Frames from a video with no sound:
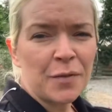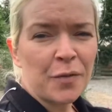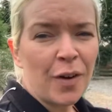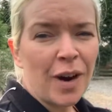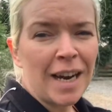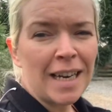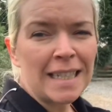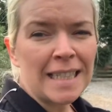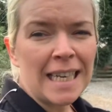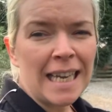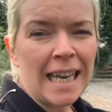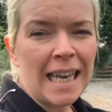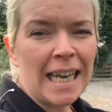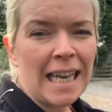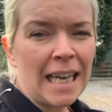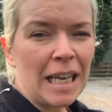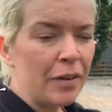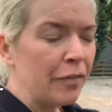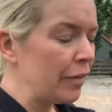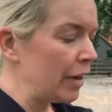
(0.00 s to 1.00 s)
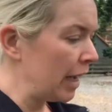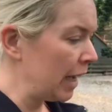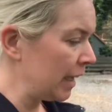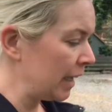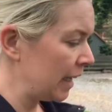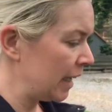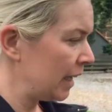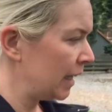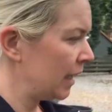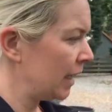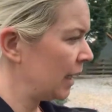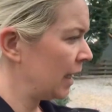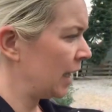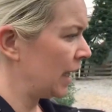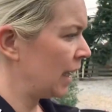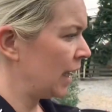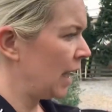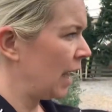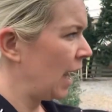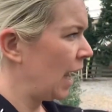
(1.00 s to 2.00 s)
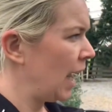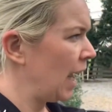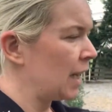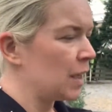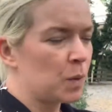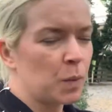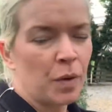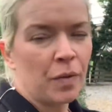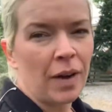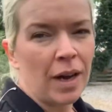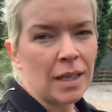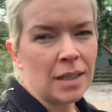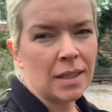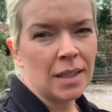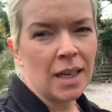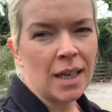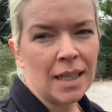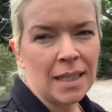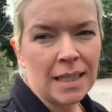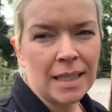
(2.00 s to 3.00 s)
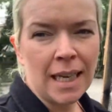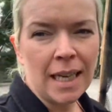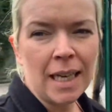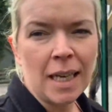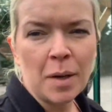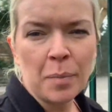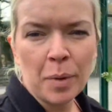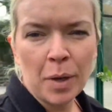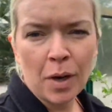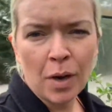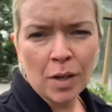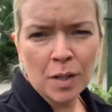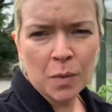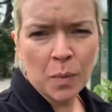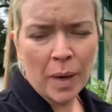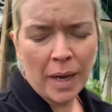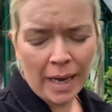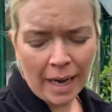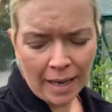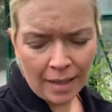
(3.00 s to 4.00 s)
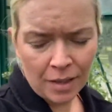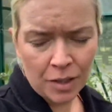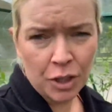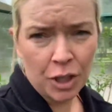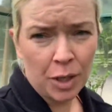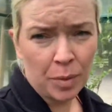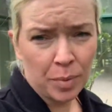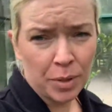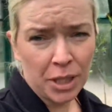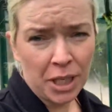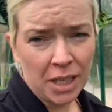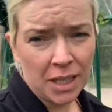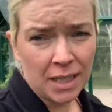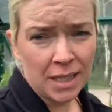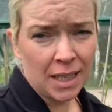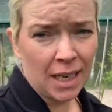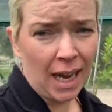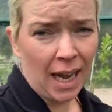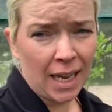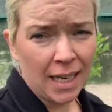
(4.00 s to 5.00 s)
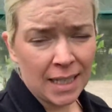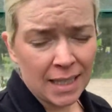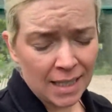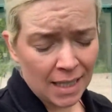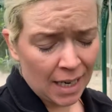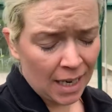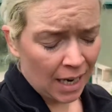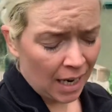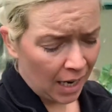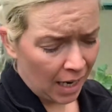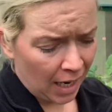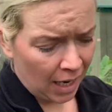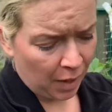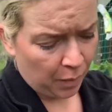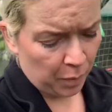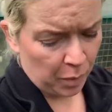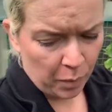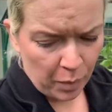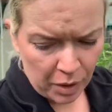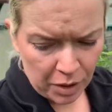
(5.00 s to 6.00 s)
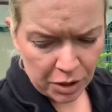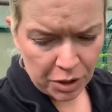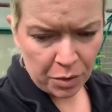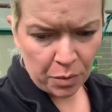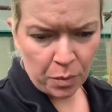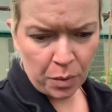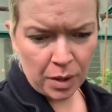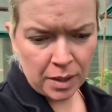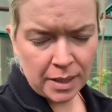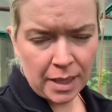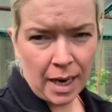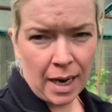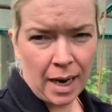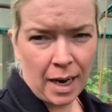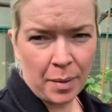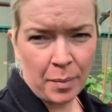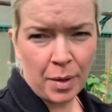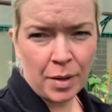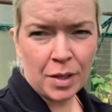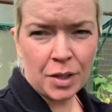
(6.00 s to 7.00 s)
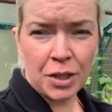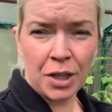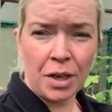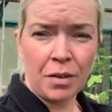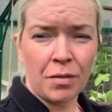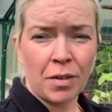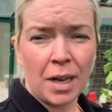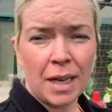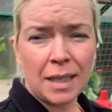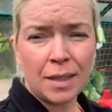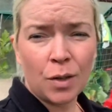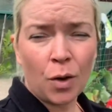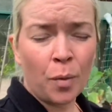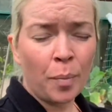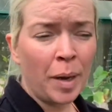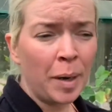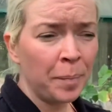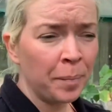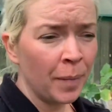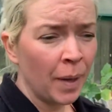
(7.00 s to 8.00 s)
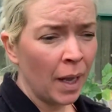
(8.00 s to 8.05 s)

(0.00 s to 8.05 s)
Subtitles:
Friday evening and we've had an early tea because we're getting a sheep sheared tonight and we weren't sure what time the shearer is coming.